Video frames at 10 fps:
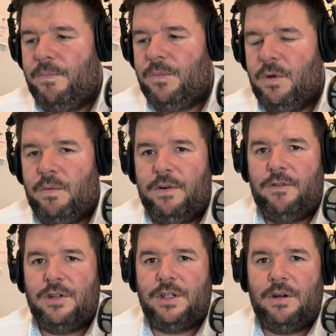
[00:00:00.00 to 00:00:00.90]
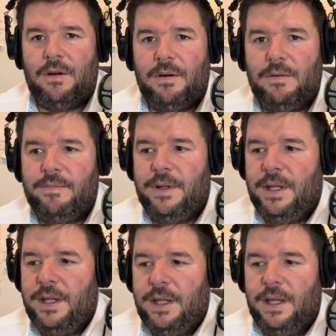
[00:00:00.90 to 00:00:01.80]
The rivers are
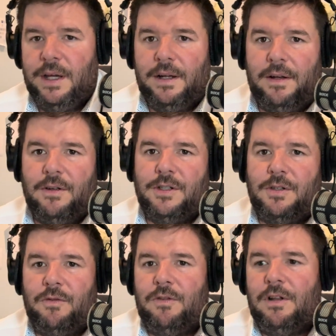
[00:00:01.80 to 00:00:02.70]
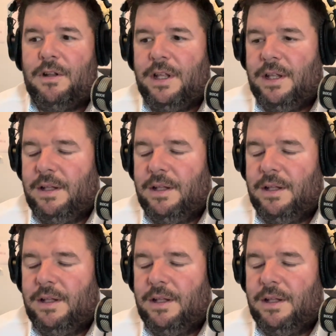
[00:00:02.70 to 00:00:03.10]
close to flooding.